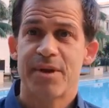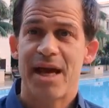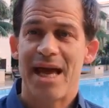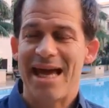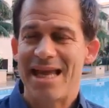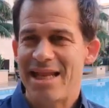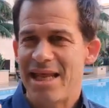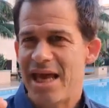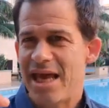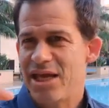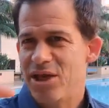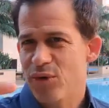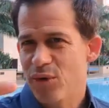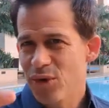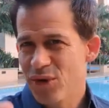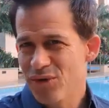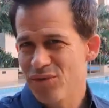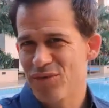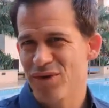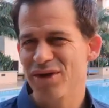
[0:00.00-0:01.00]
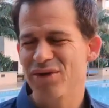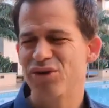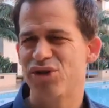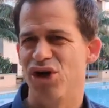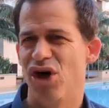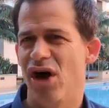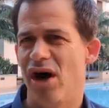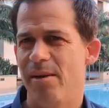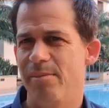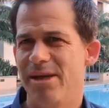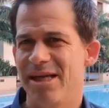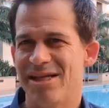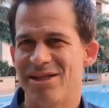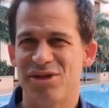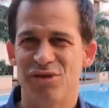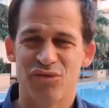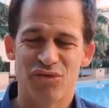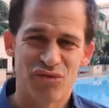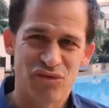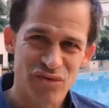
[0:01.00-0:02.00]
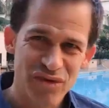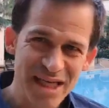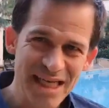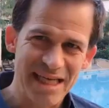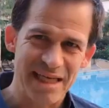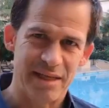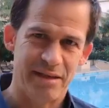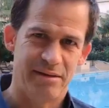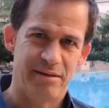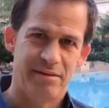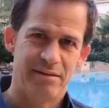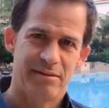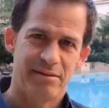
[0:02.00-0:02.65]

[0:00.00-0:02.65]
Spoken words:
your only real job is to read